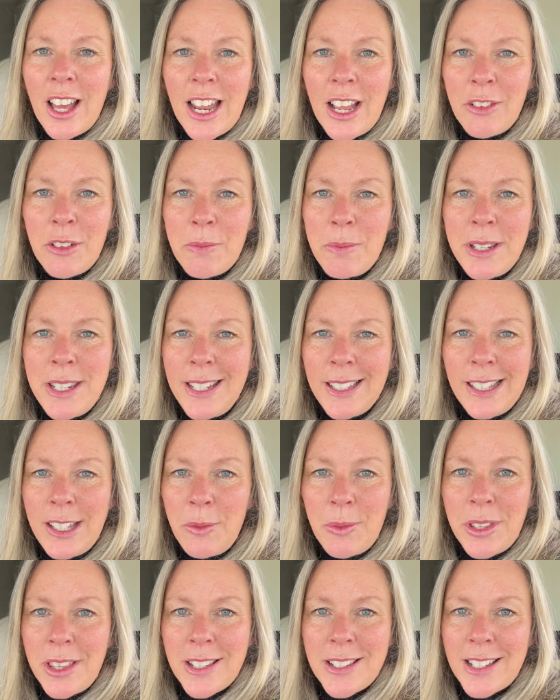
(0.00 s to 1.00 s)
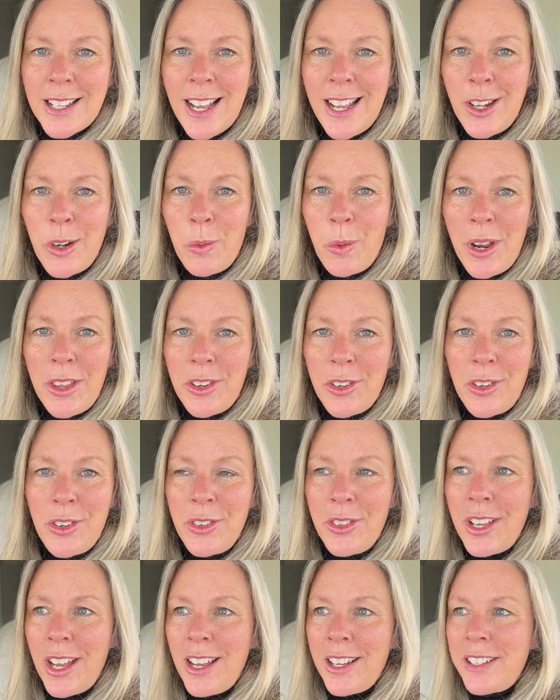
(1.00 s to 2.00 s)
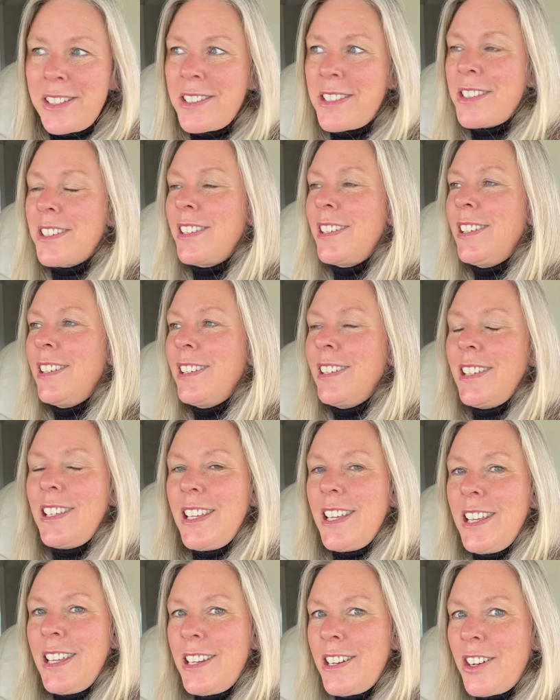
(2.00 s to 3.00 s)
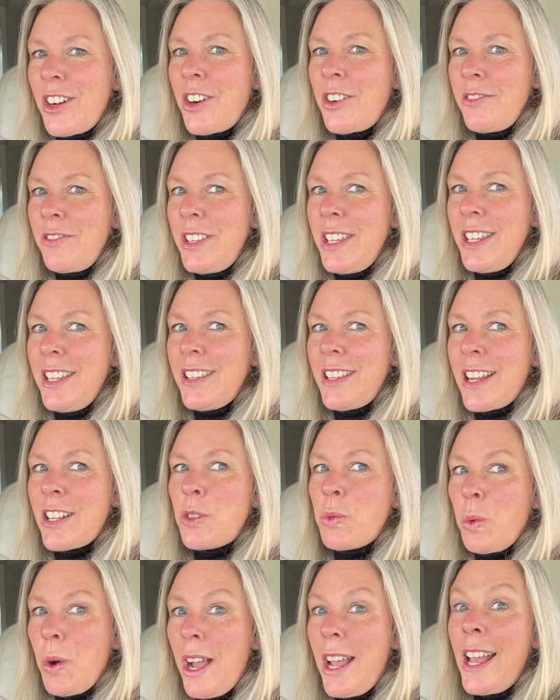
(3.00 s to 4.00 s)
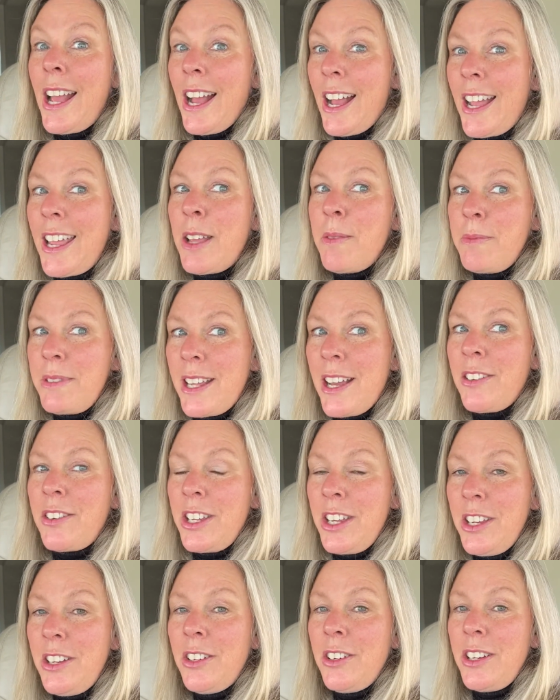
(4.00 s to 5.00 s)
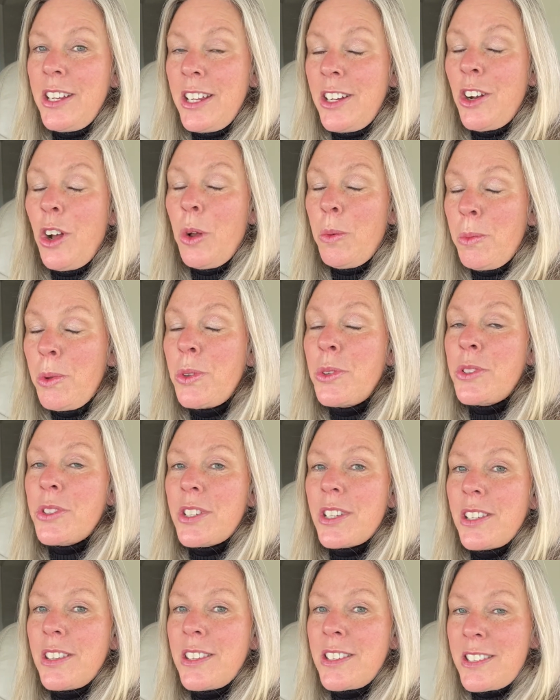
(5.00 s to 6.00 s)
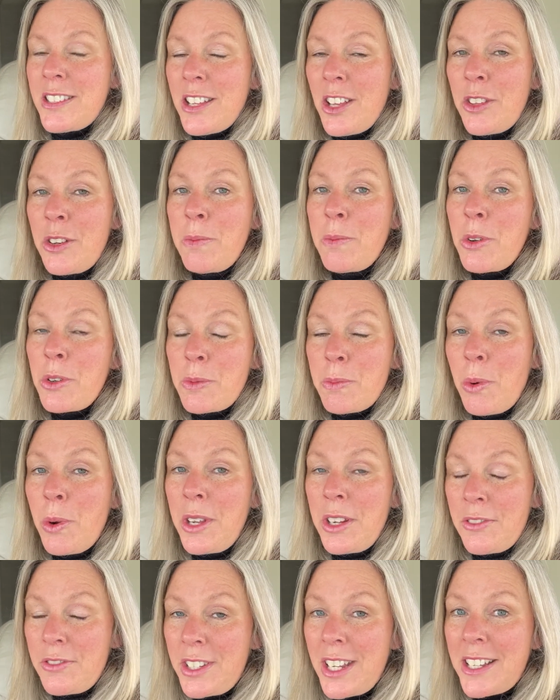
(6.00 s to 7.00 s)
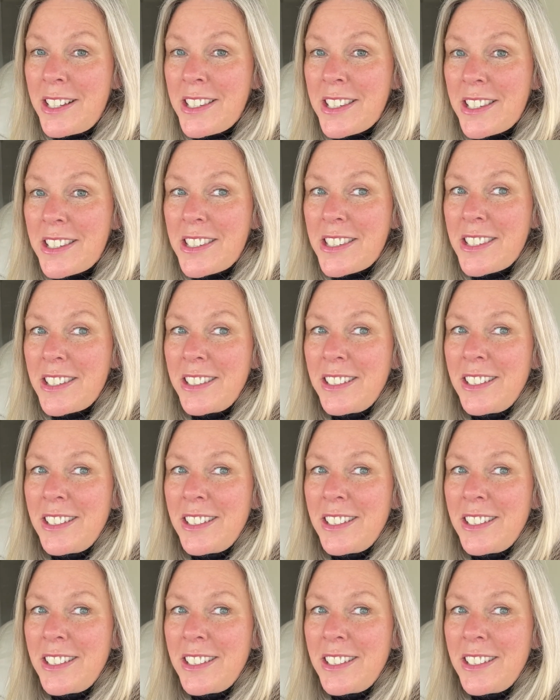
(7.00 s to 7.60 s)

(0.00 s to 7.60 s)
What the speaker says: I would be dealing with this kind of weather, you guys, in an RV. That's why I am down here in almost the southernmost point of Texas.